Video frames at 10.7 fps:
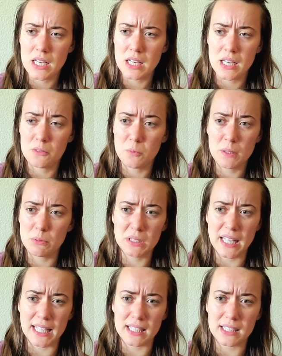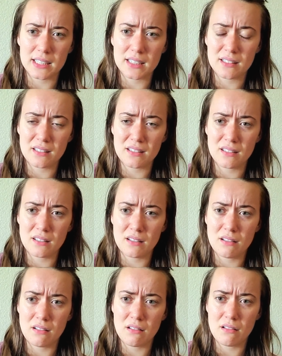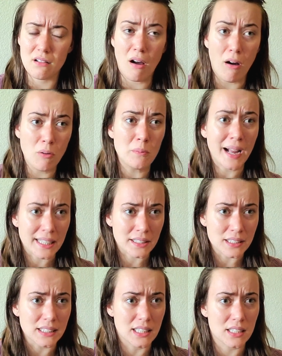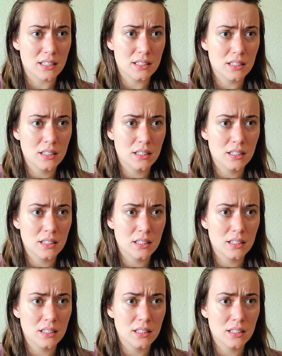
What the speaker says: And we were like, oh my goodness.